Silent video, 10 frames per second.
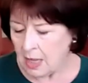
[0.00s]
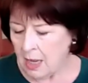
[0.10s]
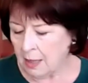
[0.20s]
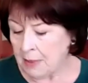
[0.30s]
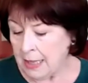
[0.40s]

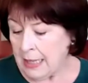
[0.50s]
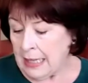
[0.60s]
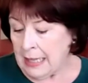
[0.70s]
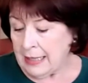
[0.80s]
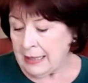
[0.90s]
A
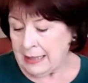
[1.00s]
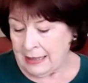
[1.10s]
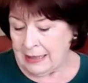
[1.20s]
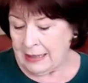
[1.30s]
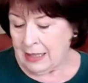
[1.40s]

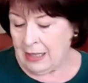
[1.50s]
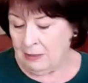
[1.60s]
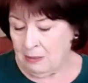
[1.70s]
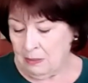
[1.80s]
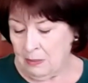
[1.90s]

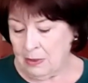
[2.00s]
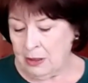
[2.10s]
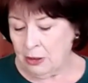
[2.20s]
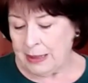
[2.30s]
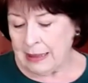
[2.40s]

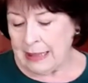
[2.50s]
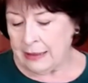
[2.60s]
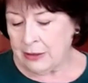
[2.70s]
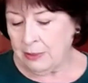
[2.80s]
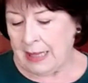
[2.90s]
little bit
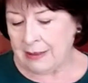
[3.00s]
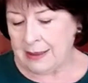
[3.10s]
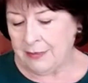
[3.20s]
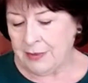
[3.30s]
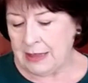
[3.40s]
later, about
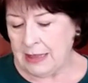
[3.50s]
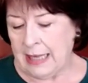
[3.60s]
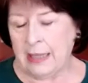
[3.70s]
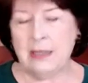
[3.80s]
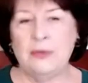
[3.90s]

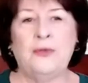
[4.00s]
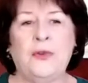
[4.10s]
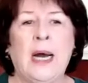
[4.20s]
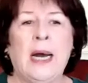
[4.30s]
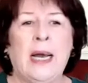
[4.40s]

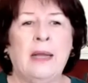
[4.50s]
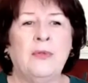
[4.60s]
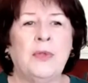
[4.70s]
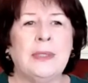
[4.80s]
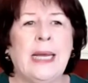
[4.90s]
1785,
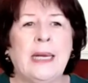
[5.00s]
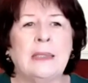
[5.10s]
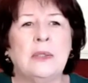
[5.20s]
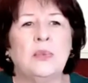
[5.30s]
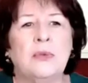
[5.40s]
the
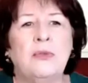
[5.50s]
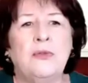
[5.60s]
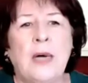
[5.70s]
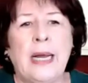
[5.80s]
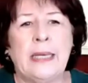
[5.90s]
taxes were
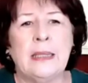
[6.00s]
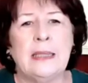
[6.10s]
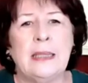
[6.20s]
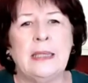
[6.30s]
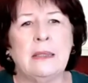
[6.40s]

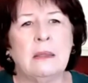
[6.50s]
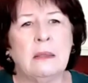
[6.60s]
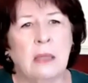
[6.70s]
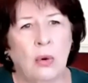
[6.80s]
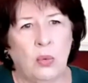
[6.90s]
finally
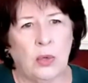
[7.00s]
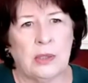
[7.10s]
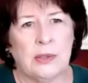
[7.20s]
lowered.